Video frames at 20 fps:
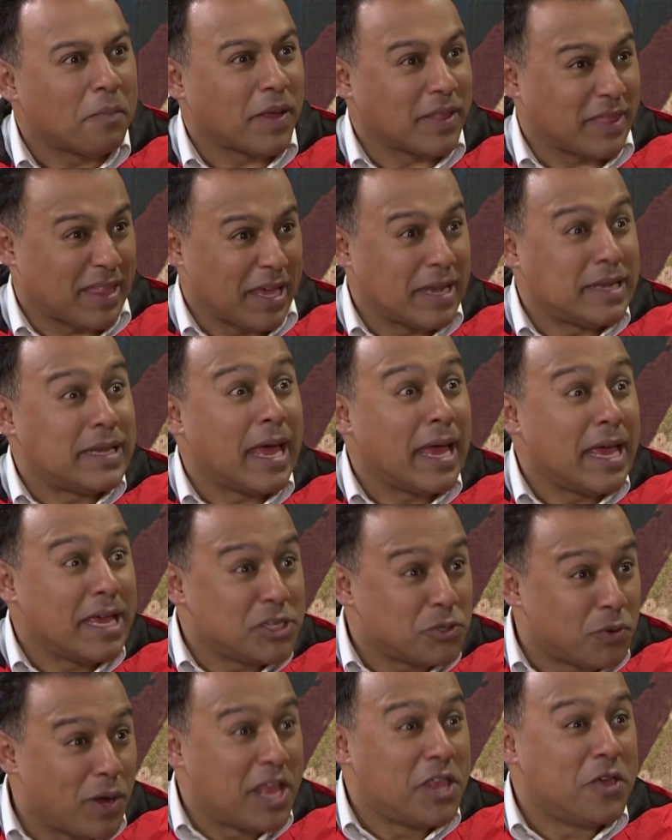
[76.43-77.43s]
but there are
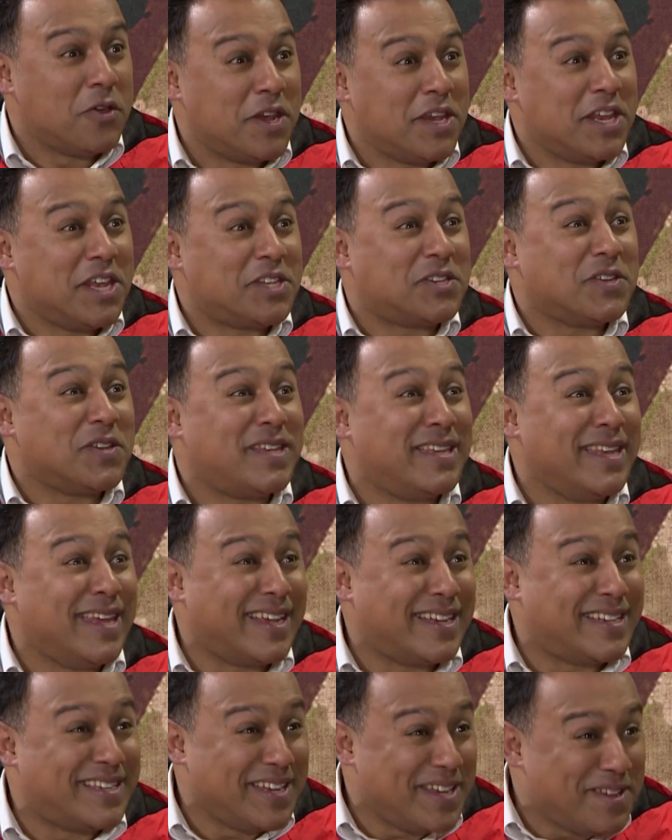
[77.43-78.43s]
days when you need to
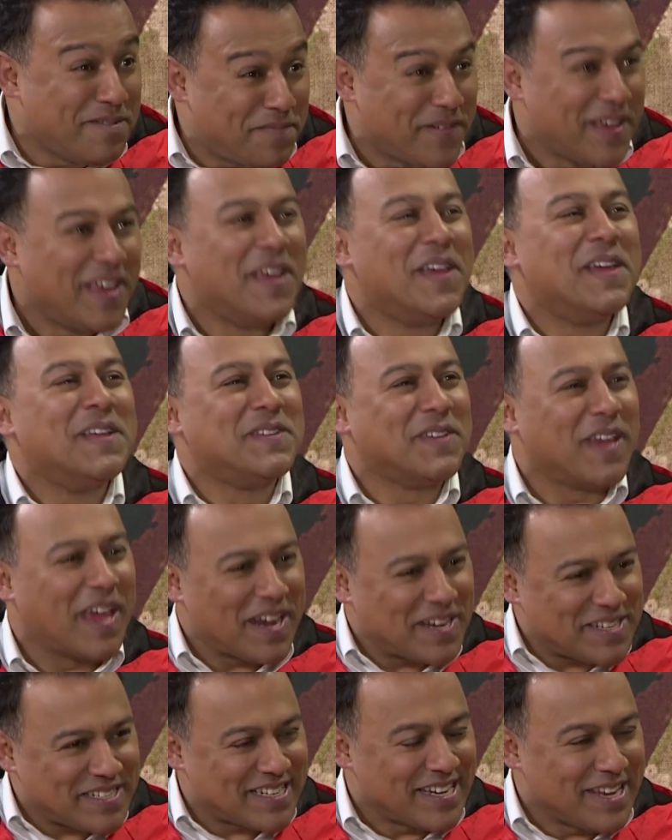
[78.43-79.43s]
dig deep
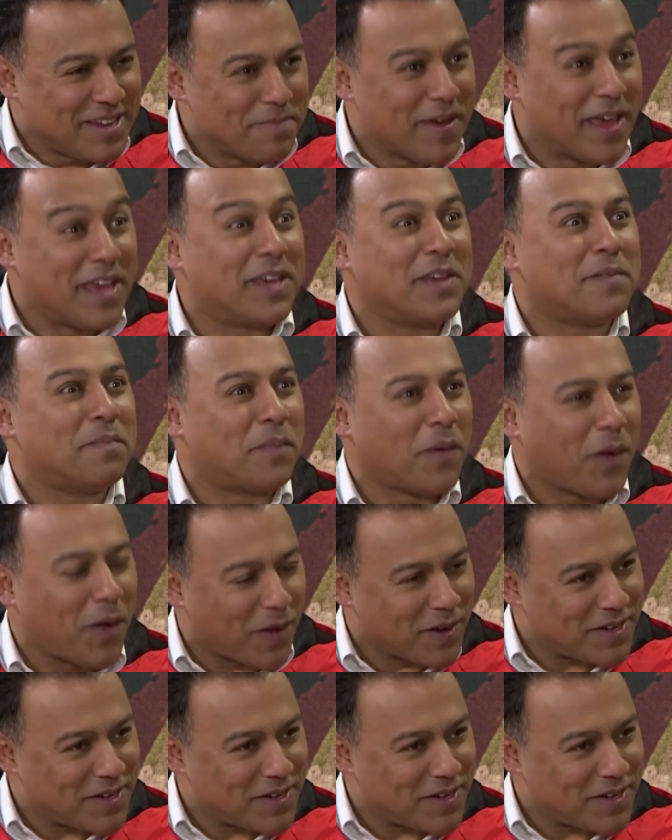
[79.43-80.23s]
to actually make it